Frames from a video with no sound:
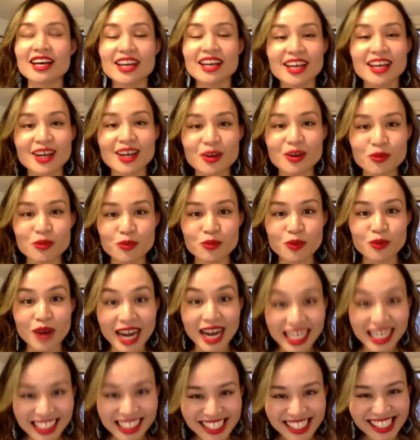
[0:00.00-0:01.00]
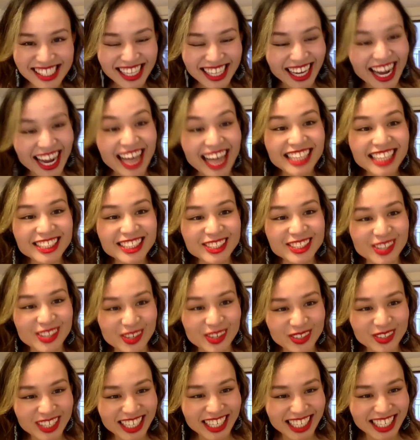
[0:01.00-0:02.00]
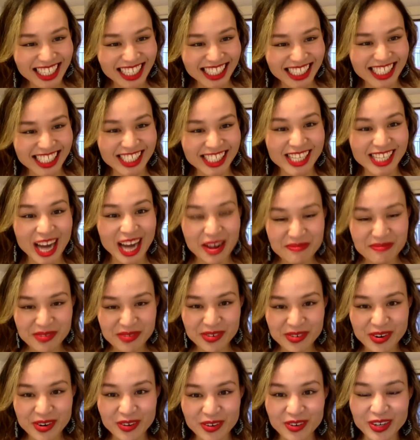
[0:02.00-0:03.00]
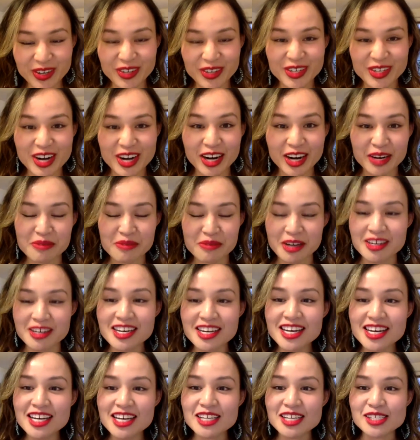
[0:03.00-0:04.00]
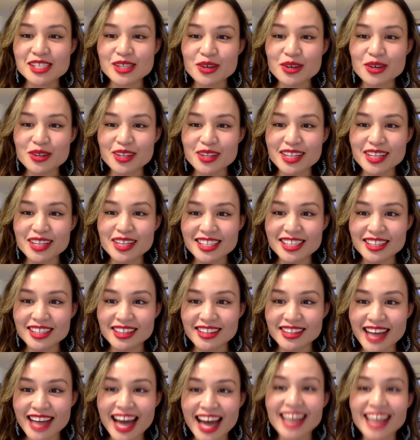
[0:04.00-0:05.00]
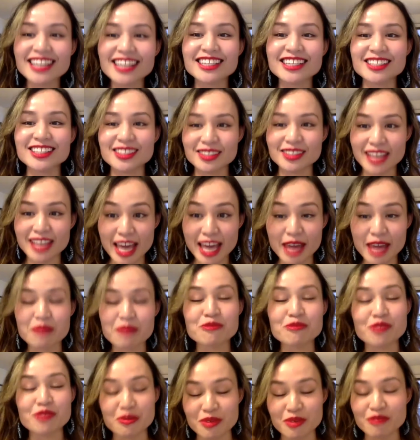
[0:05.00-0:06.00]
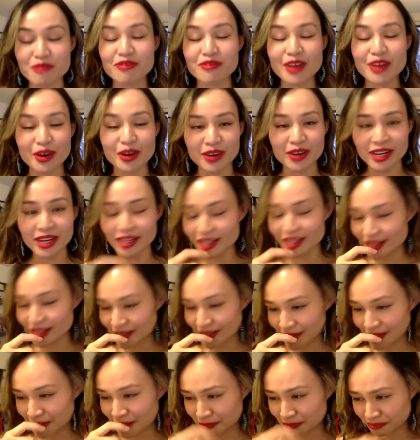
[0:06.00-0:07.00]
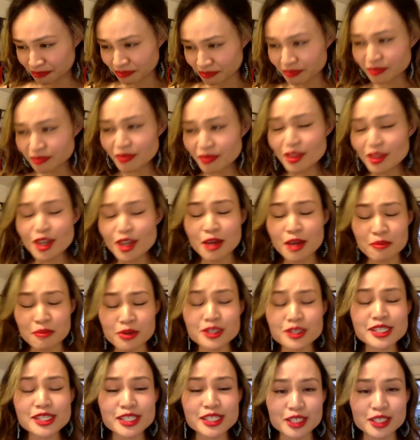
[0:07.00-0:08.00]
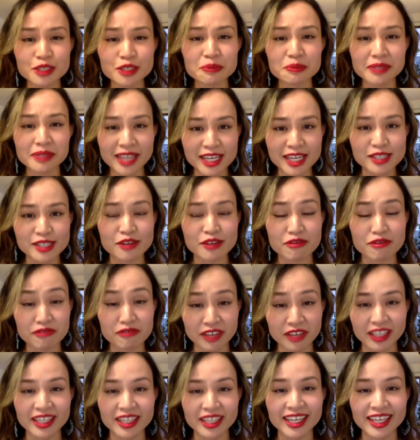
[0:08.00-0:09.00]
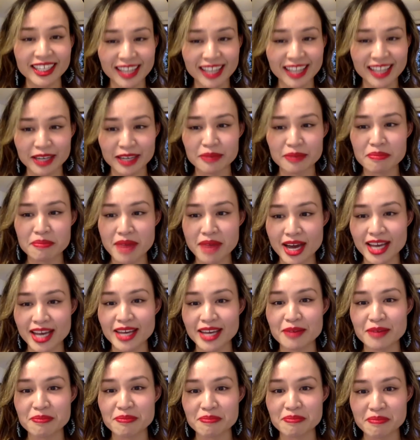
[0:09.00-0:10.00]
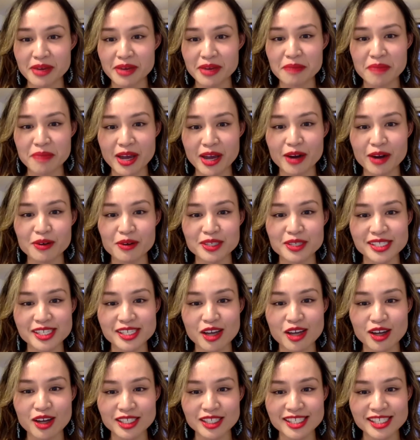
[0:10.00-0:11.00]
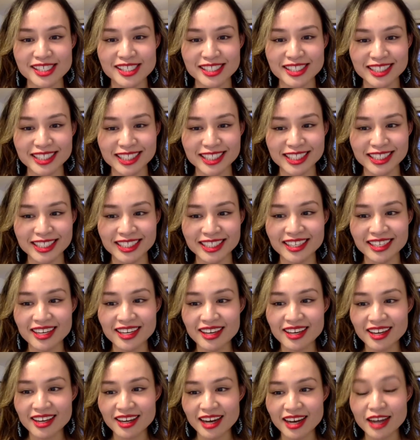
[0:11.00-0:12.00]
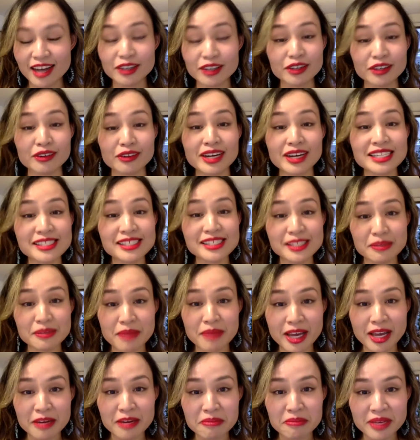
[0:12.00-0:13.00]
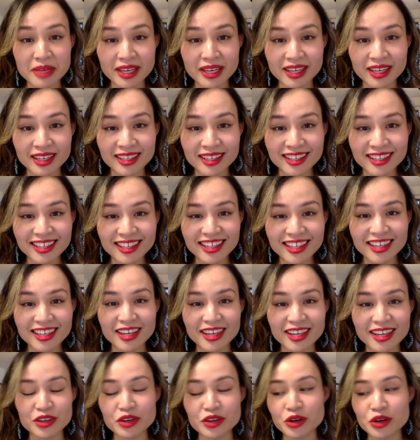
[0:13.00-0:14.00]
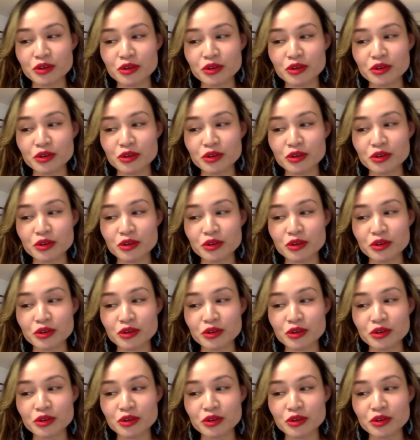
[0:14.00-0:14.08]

what? Like, I don't need a chaperone. What are you talking about? So that came from a very personal place of feeling like my parents constantly underestimate me, you know,